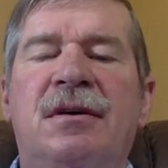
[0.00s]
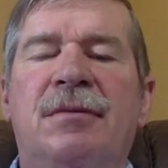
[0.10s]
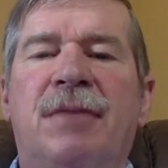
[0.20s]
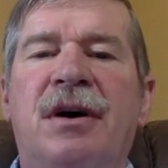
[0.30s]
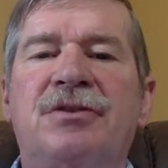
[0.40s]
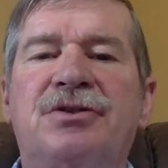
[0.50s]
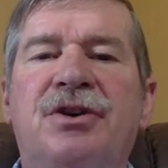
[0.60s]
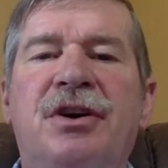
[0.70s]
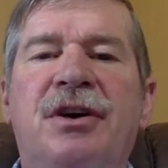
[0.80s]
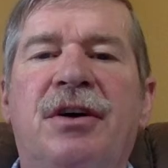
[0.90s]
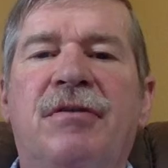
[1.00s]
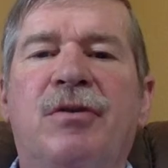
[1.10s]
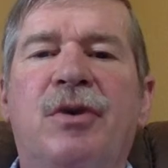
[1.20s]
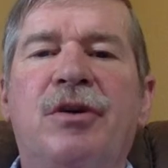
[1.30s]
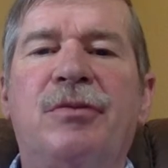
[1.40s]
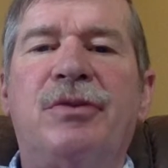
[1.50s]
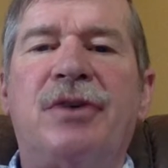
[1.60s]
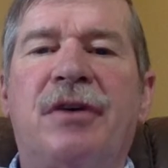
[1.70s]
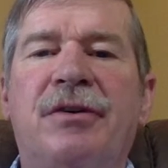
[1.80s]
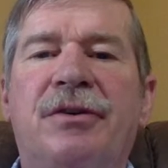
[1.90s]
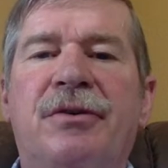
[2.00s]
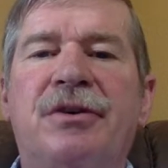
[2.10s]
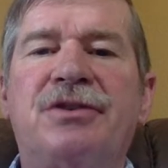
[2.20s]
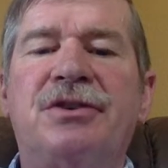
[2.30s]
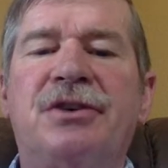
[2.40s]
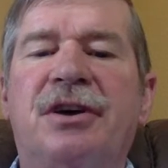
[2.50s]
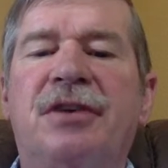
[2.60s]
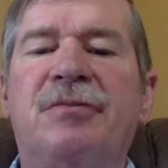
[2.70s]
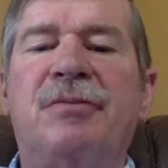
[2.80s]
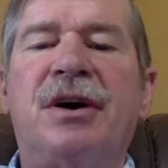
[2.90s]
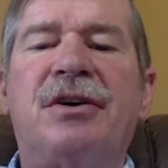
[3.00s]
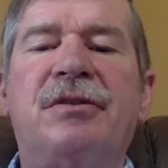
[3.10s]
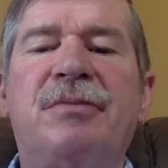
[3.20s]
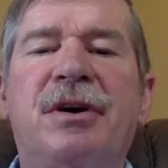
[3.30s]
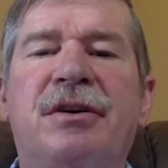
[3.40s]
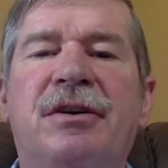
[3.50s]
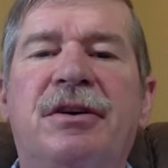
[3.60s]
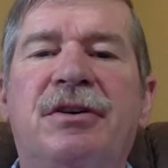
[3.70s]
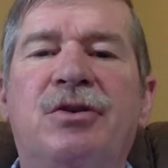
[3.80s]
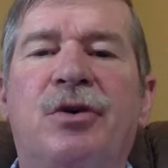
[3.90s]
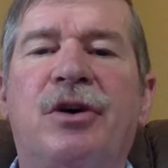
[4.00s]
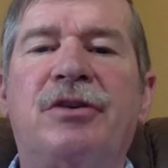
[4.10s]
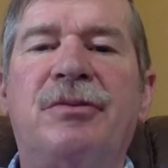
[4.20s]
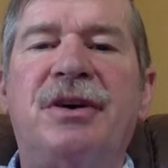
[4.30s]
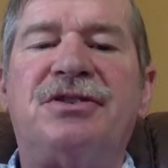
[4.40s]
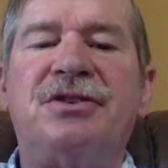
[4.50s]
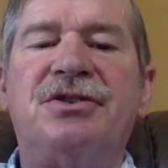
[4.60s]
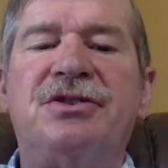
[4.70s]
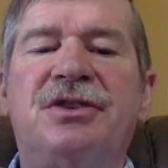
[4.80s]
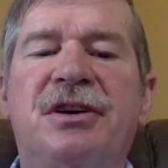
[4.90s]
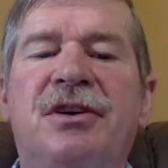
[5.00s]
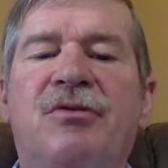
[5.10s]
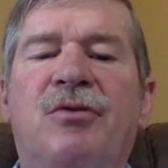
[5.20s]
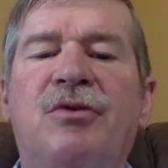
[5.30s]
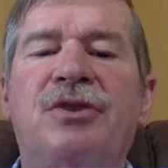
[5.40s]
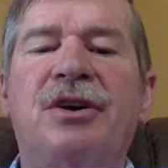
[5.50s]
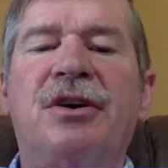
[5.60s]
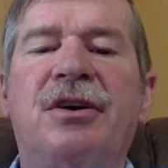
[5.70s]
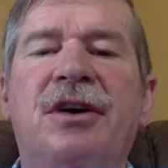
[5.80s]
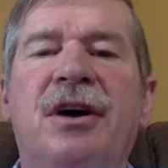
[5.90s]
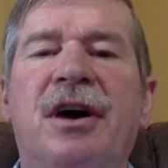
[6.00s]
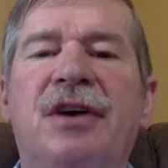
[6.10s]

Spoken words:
Buyers are getting overwhelmed with all the noise and they're getting better and better at ignoring the messages they don't want to hear